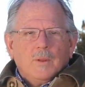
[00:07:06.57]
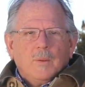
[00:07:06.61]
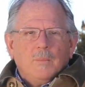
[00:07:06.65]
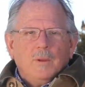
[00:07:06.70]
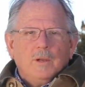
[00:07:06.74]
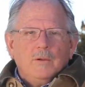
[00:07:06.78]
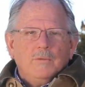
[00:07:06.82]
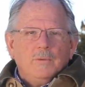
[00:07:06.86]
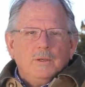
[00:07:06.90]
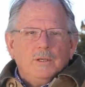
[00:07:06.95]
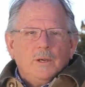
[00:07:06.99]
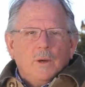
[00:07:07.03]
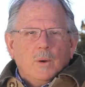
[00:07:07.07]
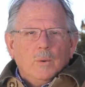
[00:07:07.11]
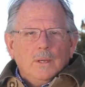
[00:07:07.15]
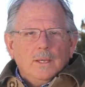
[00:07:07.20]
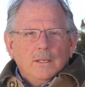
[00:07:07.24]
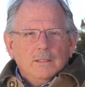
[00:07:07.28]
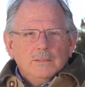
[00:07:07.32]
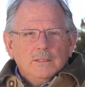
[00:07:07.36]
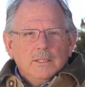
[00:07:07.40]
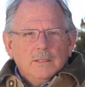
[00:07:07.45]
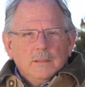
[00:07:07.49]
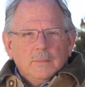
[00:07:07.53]
But if we go
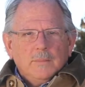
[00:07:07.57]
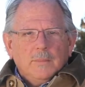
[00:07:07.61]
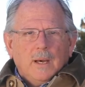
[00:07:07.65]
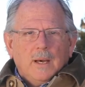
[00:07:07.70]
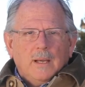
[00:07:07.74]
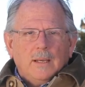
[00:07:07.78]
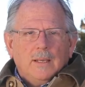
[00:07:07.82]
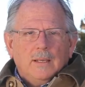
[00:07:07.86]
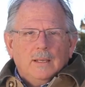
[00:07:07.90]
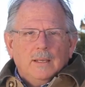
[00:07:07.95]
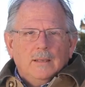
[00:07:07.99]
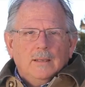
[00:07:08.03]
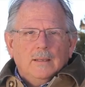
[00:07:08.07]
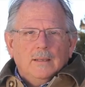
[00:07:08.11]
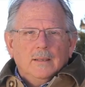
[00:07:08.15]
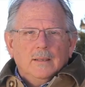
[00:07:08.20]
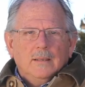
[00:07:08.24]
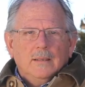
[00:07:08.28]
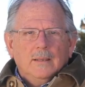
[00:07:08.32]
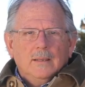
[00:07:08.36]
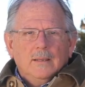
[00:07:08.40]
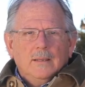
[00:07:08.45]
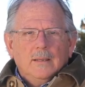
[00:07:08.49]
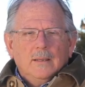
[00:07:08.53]
into the body,
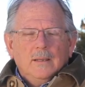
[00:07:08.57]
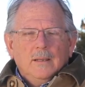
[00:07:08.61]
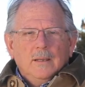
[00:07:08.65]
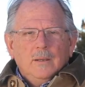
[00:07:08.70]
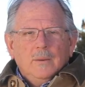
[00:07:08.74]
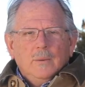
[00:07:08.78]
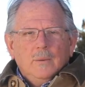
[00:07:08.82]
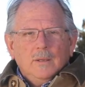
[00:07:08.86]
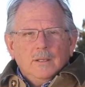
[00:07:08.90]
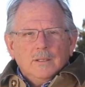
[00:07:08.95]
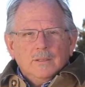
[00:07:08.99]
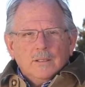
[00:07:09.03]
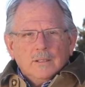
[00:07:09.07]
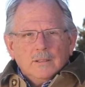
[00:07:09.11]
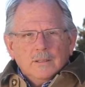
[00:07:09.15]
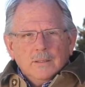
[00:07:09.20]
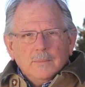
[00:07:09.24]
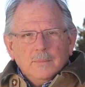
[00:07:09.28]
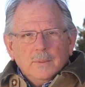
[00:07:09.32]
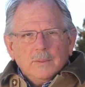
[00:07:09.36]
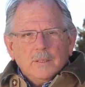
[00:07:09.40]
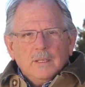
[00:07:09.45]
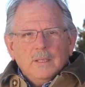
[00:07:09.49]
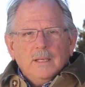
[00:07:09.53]
we can
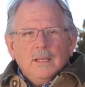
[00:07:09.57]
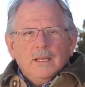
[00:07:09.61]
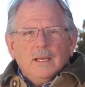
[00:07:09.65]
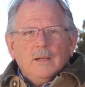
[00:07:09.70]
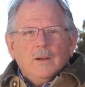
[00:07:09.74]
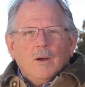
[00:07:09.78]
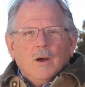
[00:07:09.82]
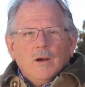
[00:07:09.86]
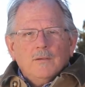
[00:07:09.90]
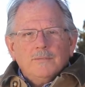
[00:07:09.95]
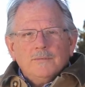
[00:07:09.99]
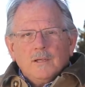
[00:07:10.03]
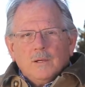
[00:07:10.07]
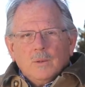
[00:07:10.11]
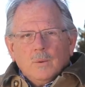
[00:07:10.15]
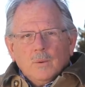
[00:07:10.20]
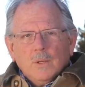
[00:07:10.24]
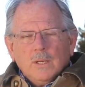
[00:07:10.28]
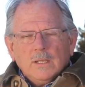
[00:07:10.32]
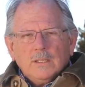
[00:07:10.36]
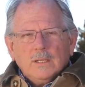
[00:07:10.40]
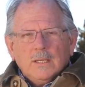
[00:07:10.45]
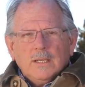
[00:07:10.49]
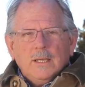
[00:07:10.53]
deliberately and often
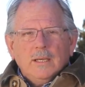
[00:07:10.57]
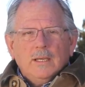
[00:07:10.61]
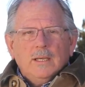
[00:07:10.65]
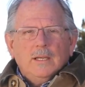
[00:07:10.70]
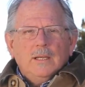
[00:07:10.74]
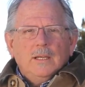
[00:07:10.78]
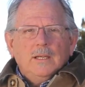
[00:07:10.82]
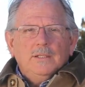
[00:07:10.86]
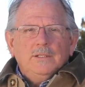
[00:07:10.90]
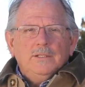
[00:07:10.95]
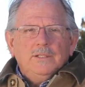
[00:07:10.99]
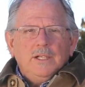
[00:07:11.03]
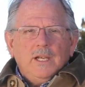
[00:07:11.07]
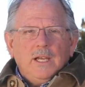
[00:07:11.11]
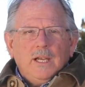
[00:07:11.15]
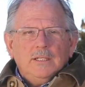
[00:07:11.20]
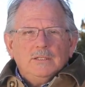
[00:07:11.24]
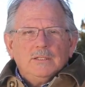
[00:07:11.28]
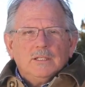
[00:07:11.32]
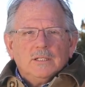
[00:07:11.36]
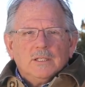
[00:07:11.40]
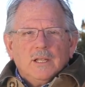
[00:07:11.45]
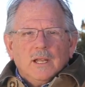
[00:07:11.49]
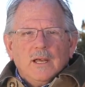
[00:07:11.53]
quickly
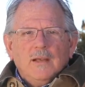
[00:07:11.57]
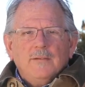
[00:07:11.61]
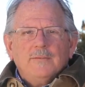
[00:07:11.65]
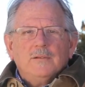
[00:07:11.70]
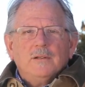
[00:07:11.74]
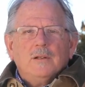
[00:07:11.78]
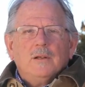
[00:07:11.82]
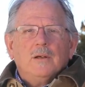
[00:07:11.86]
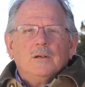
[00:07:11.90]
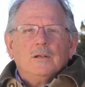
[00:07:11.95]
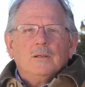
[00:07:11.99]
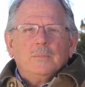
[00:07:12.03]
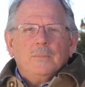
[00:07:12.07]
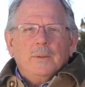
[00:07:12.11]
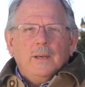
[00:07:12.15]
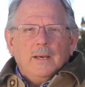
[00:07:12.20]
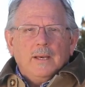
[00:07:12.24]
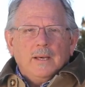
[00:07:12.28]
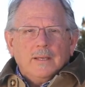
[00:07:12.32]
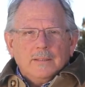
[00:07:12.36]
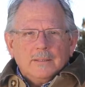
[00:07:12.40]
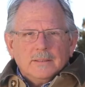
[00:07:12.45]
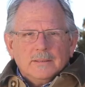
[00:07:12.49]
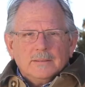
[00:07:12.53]
change lifelong
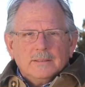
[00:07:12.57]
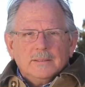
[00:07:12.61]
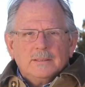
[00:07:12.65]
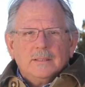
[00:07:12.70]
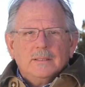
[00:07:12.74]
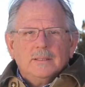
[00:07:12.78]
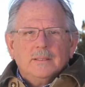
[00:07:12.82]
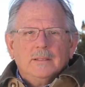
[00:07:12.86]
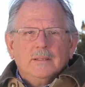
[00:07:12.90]
patterns.